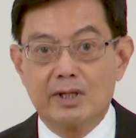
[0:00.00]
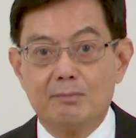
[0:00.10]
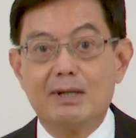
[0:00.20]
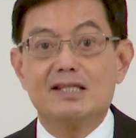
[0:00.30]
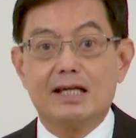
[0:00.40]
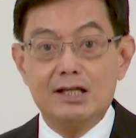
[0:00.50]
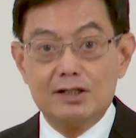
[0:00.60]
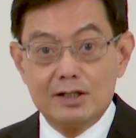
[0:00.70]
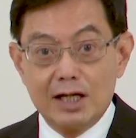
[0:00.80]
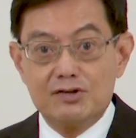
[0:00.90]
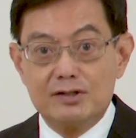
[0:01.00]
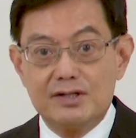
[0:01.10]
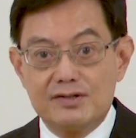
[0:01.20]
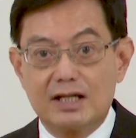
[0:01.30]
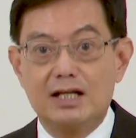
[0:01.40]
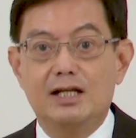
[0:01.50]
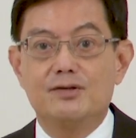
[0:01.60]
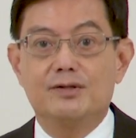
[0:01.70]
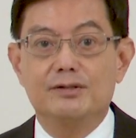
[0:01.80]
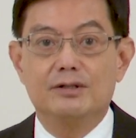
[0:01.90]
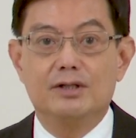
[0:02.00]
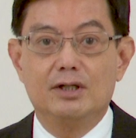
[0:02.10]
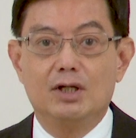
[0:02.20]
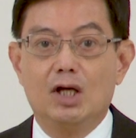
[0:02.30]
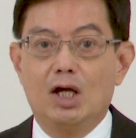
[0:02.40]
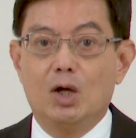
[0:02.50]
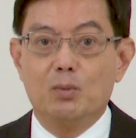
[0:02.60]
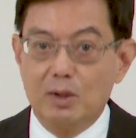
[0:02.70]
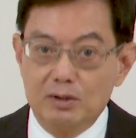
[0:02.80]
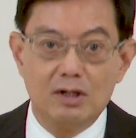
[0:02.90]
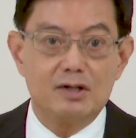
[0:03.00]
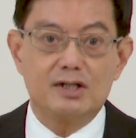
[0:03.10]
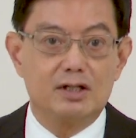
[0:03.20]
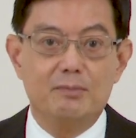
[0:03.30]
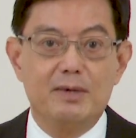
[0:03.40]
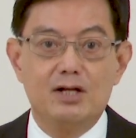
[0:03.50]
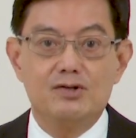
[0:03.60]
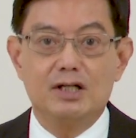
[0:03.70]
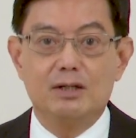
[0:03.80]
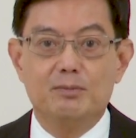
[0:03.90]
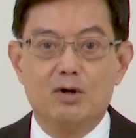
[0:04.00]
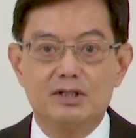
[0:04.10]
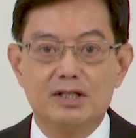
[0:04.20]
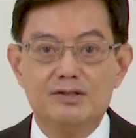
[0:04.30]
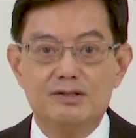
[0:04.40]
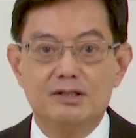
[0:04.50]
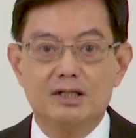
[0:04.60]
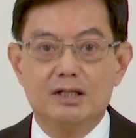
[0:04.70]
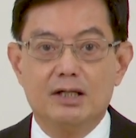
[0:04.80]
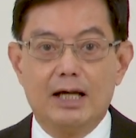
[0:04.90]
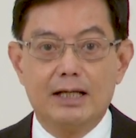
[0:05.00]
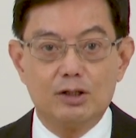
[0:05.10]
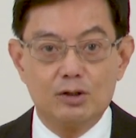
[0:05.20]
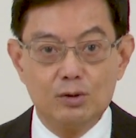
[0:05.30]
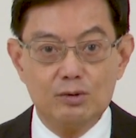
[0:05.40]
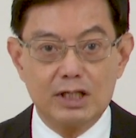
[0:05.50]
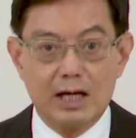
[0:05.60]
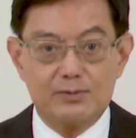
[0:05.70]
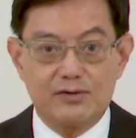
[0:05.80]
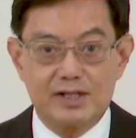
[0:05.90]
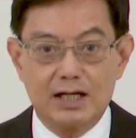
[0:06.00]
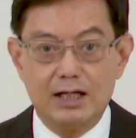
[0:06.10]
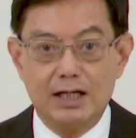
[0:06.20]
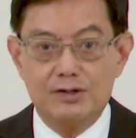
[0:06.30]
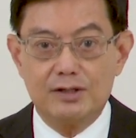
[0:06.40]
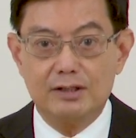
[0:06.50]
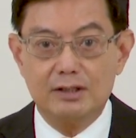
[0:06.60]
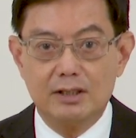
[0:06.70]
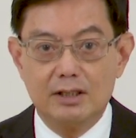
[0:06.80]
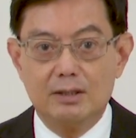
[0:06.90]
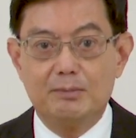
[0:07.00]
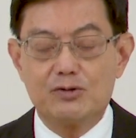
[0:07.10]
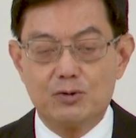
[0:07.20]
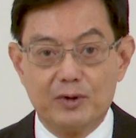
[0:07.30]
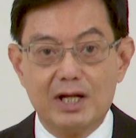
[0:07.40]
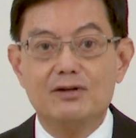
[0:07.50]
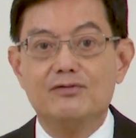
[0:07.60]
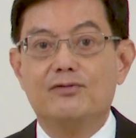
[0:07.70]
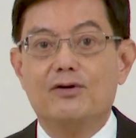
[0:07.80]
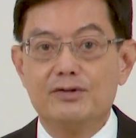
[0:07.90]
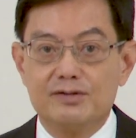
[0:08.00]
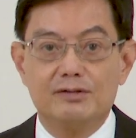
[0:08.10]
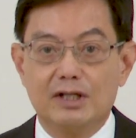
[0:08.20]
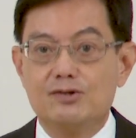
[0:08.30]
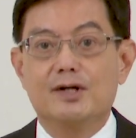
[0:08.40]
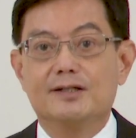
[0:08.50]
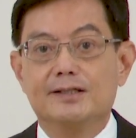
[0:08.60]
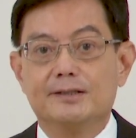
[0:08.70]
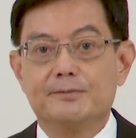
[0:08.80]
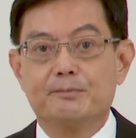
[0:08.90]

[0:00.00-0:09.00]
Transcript: But international circulation will not diminish in importance, and the two types of circulation must reinforce each other.